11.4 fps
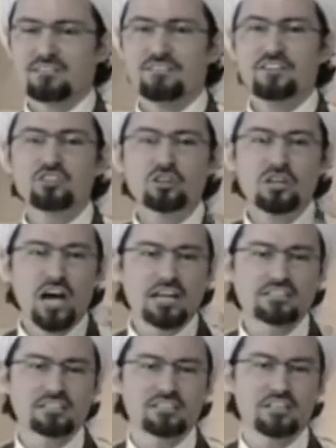Fish are
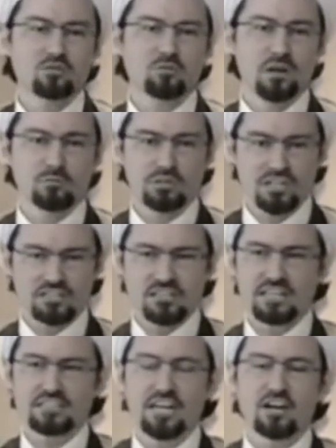constantly aware, because
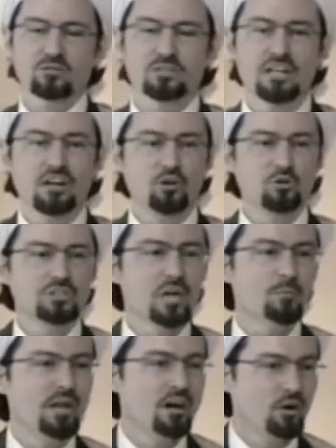like the Arabs say, al-hut
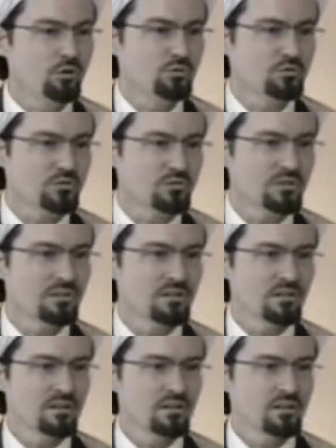yabla hut.
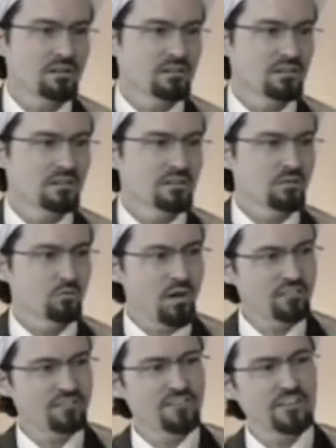
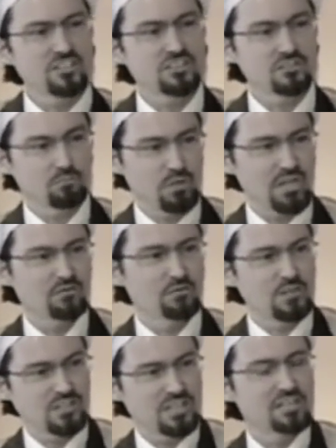One fish, big
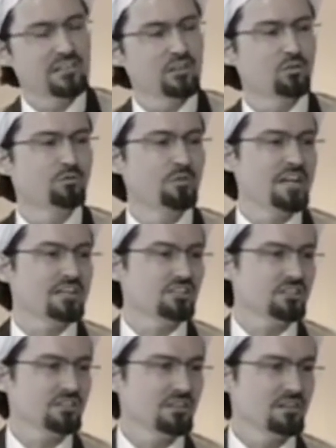fish, eat little
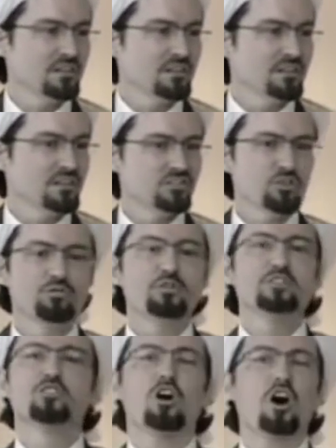fish. So
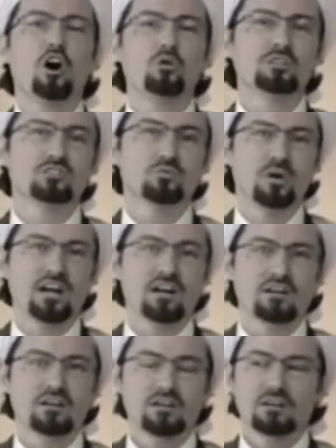fish are always
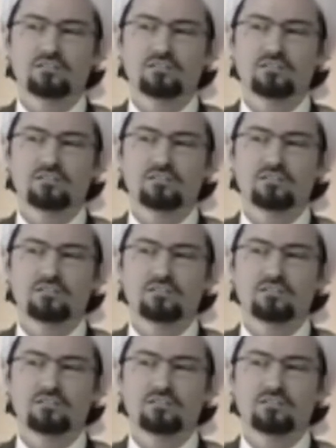aware.